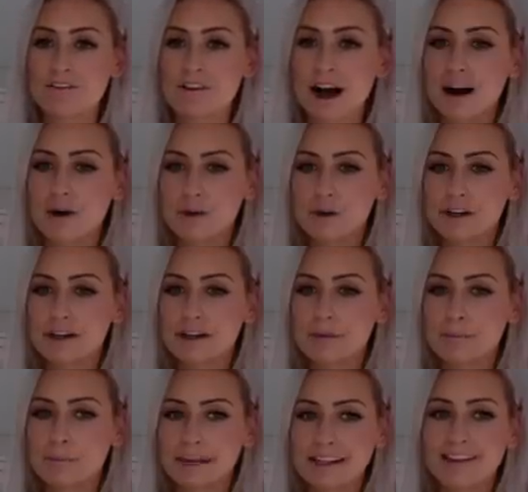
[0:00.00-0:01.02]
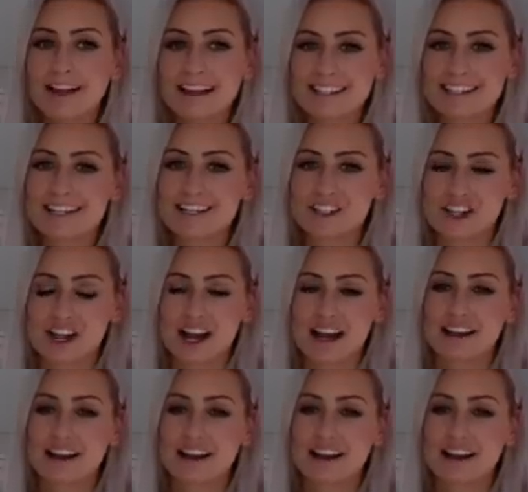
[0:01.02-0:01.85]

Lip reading: I want to be like sunshine.